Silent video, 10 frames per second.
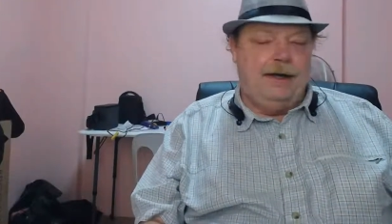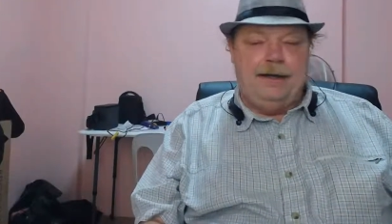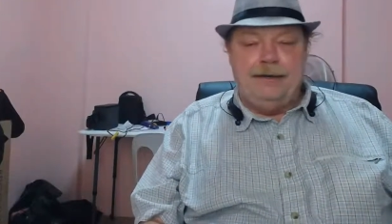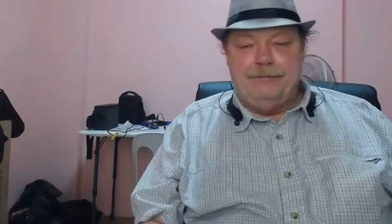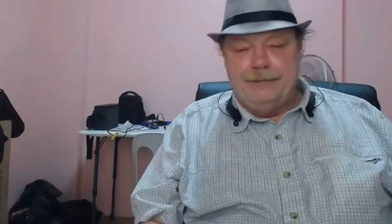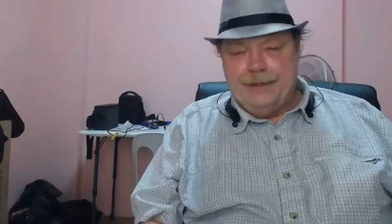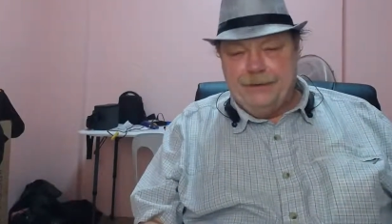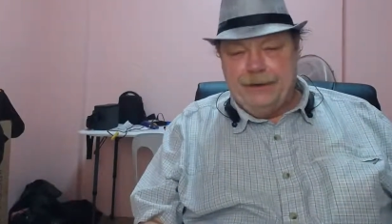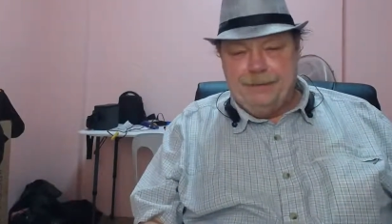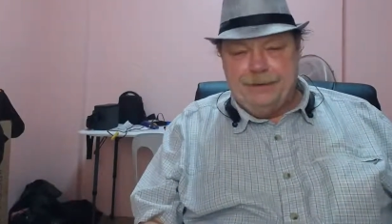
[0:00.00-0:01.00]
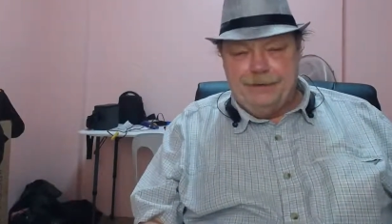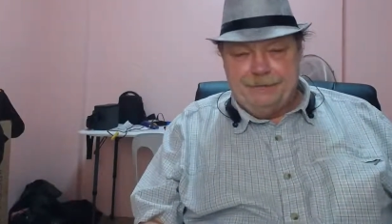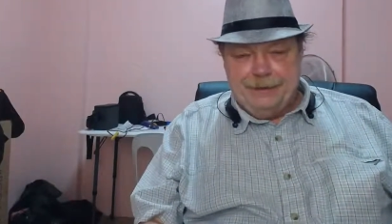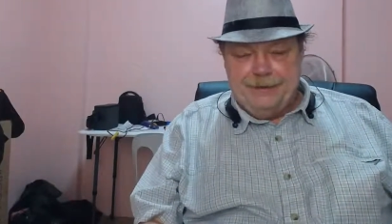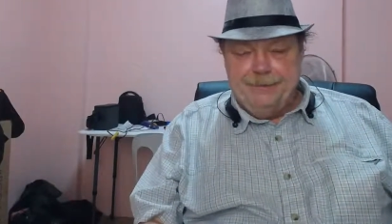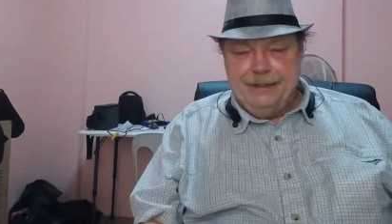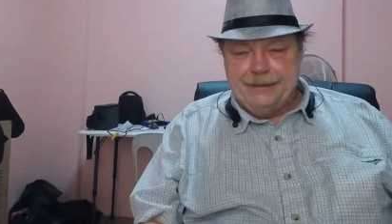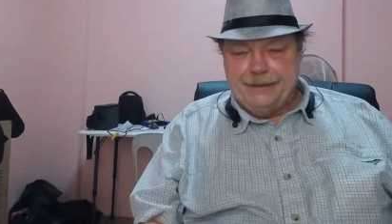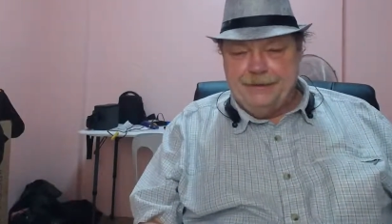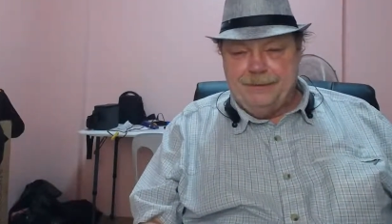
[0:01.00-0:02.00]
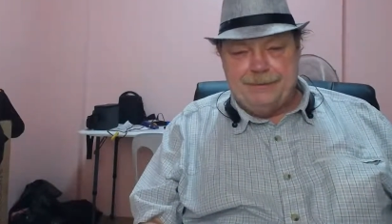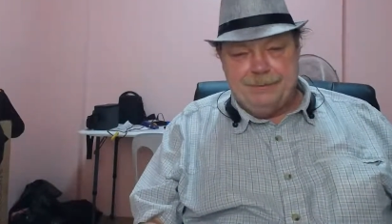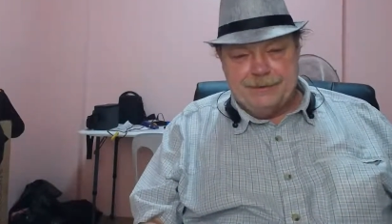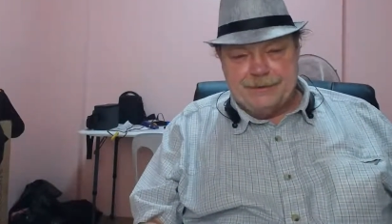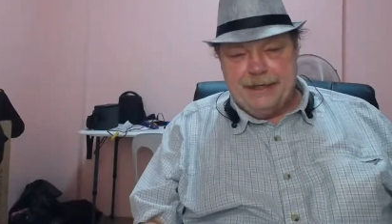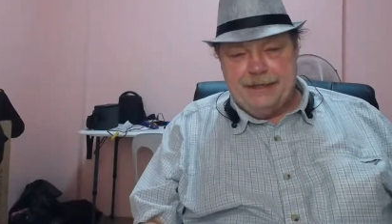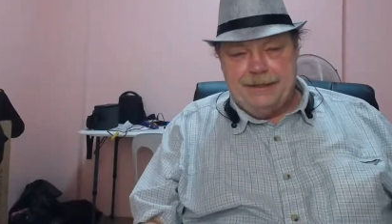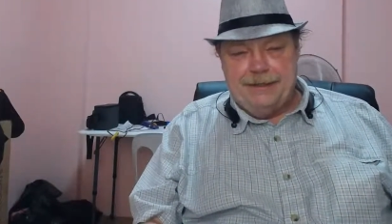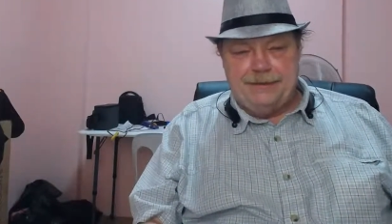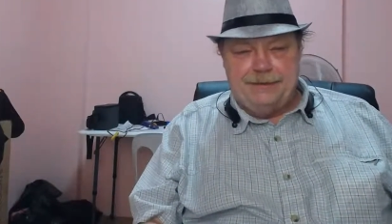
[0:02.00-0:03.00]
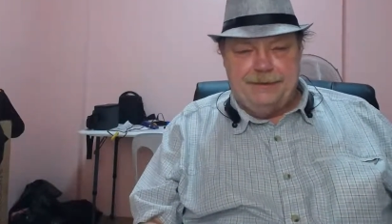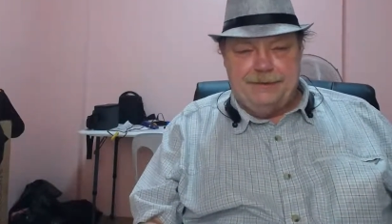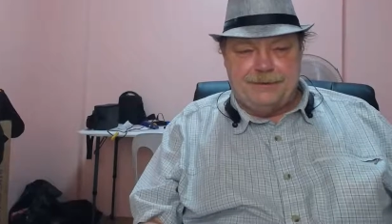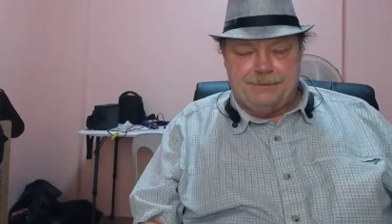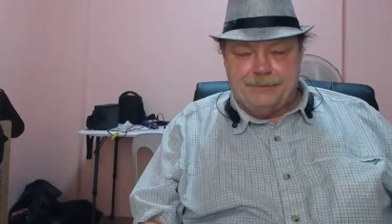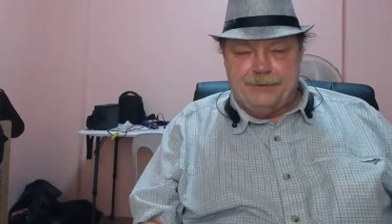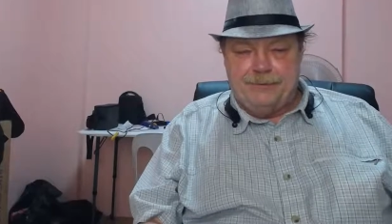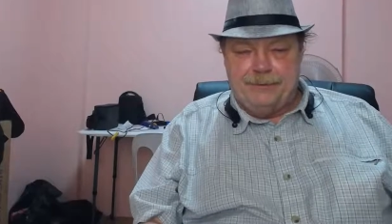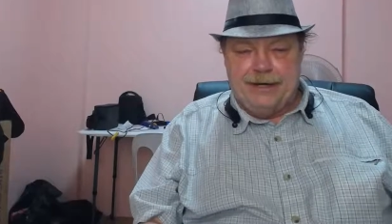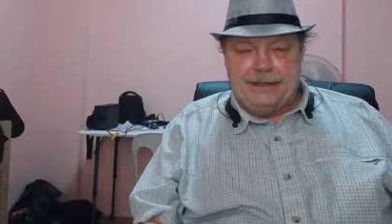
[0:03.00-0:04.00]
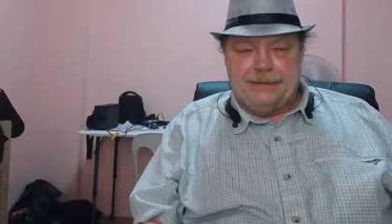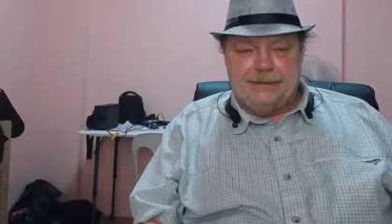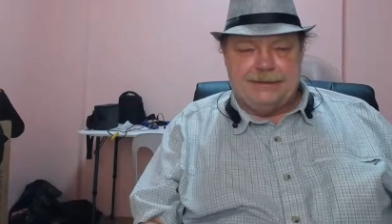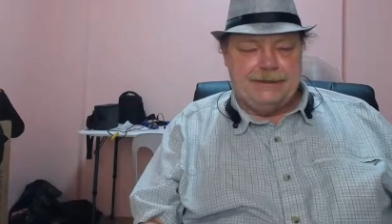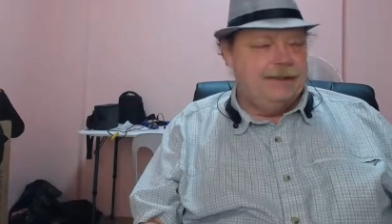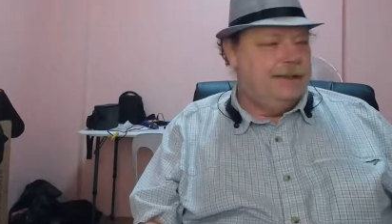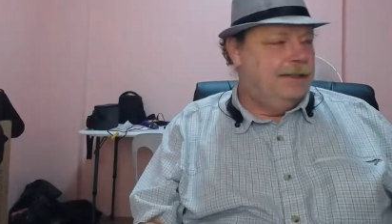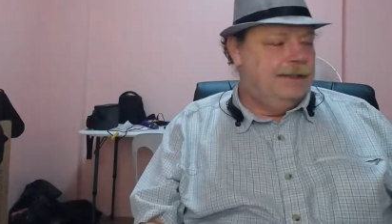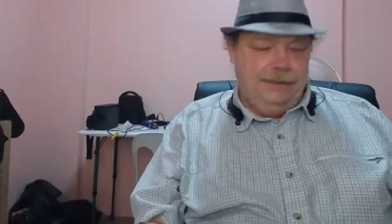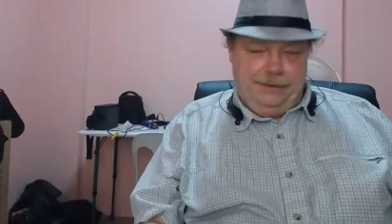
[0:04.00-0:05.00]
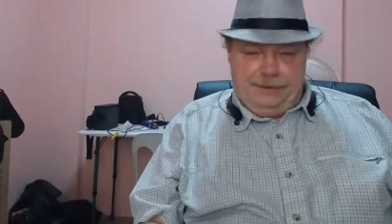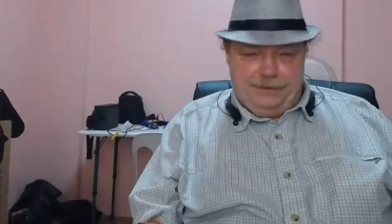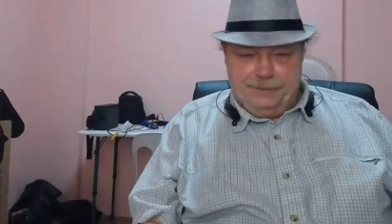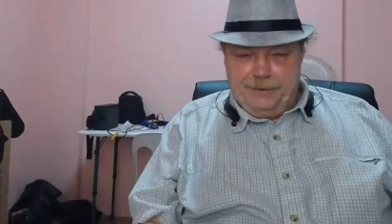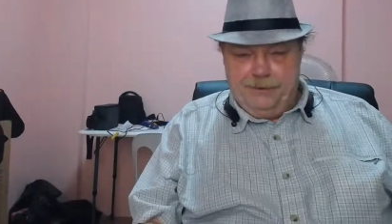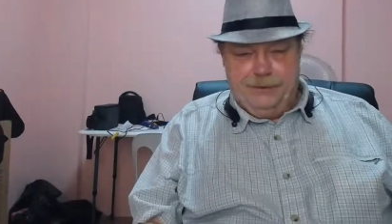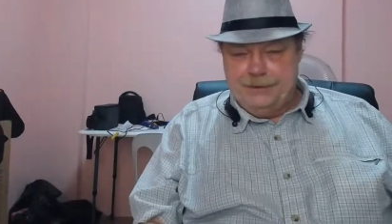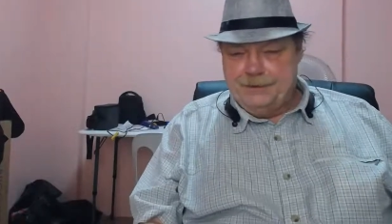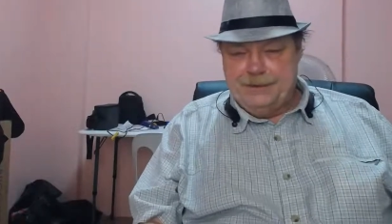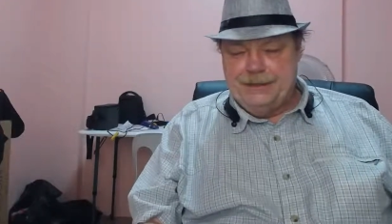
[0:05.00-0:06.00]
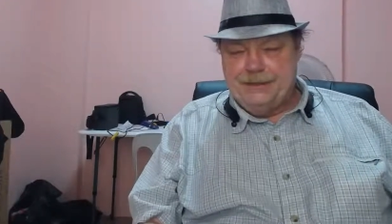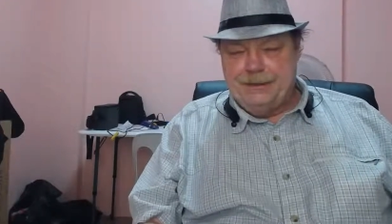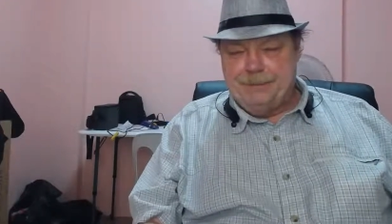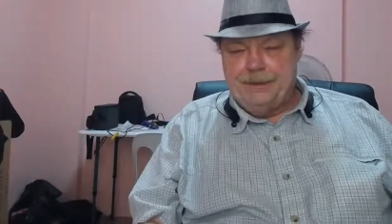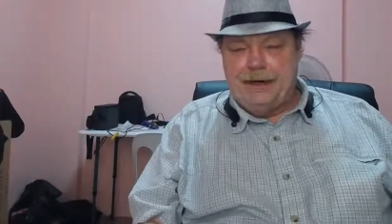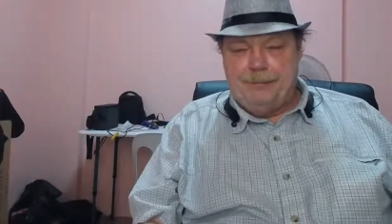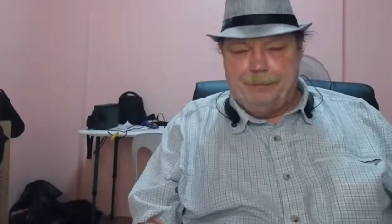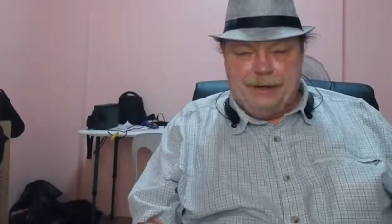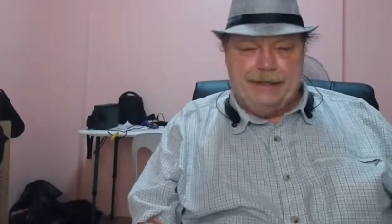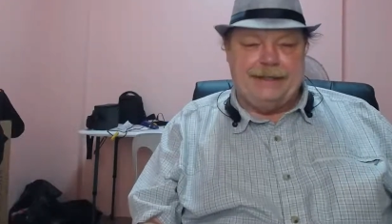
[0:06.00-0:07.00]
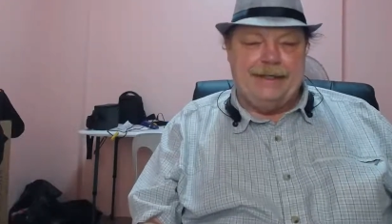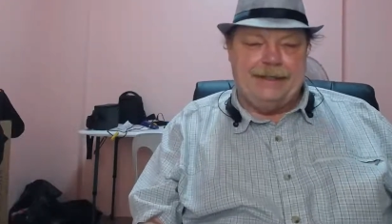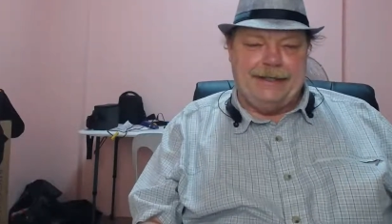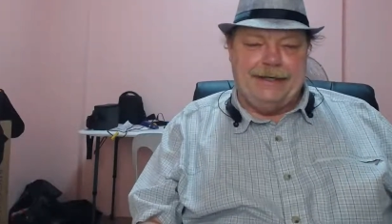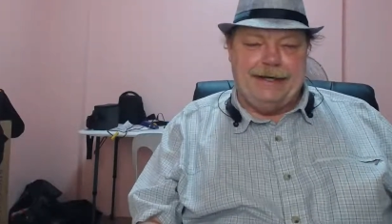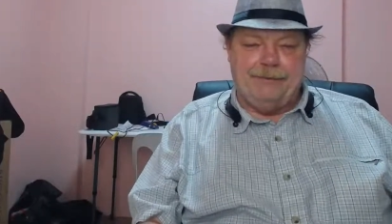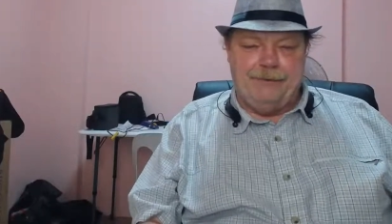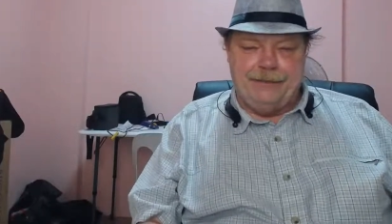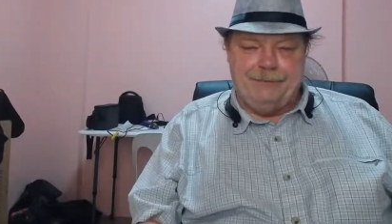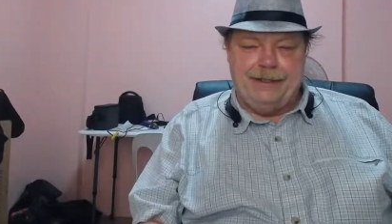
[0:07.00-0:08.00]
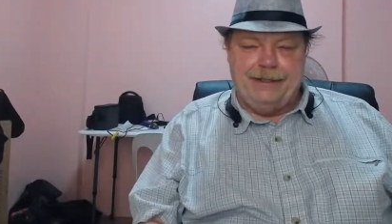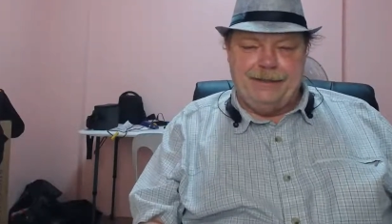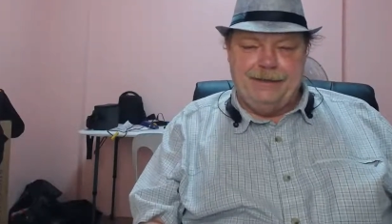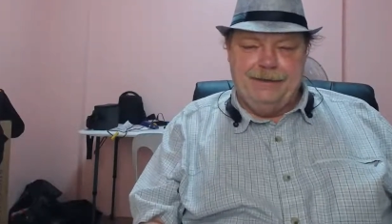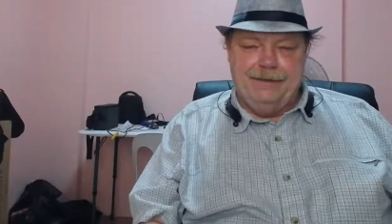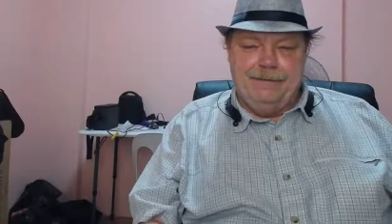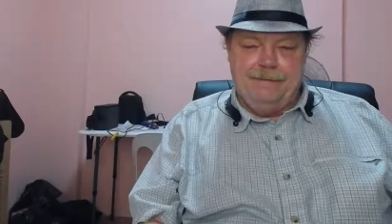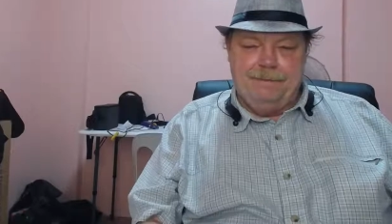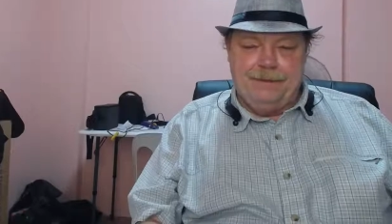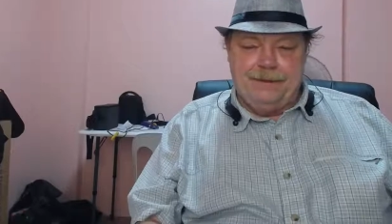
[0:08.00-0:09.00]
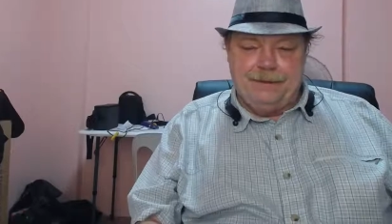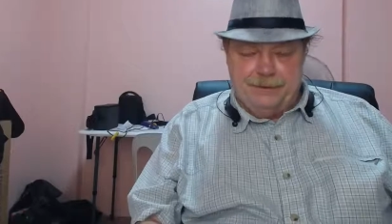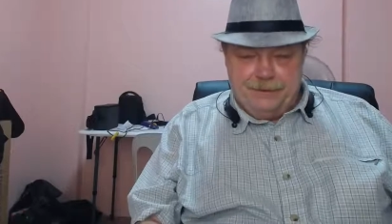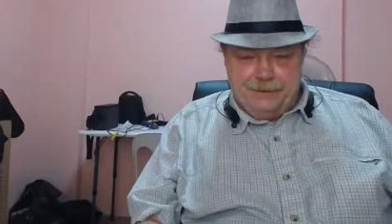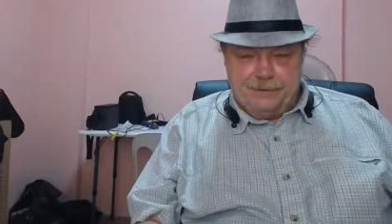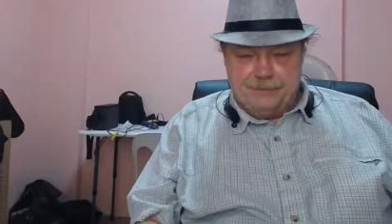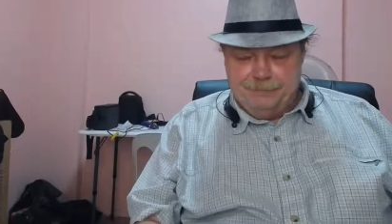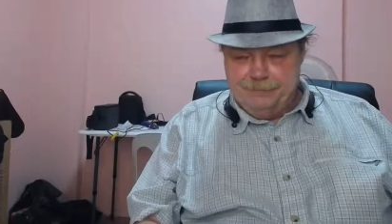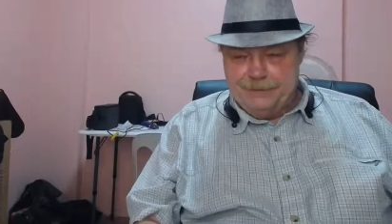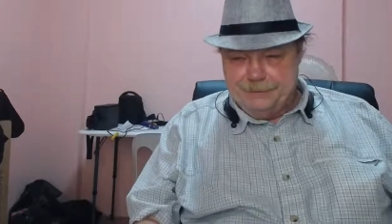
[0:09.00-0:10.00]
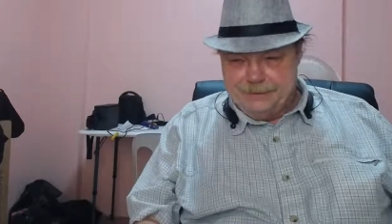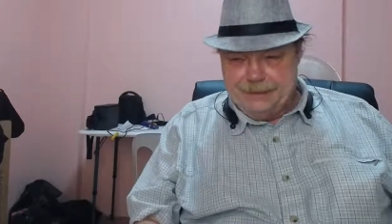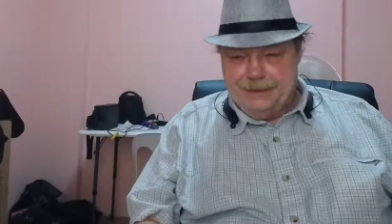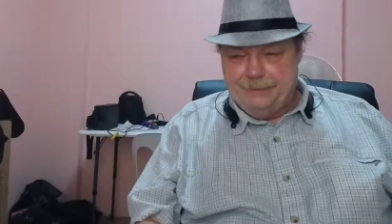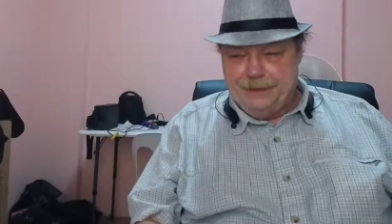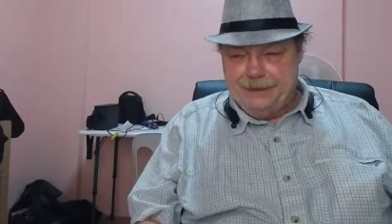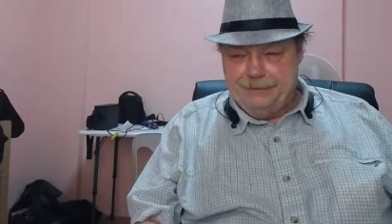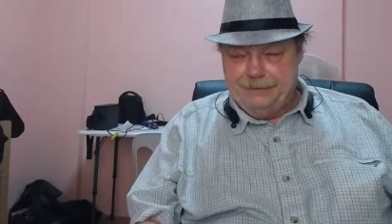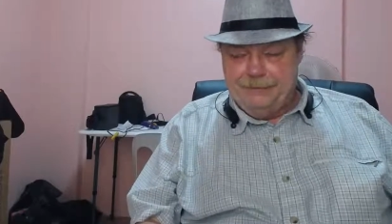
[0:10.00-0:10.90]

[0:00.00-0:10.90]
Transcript: If we go up, you know, if I do manage to go up to Poseida to do some drone practice, there's some gorgeous scenes up there. I'll probably take the camera with me to do some scenery.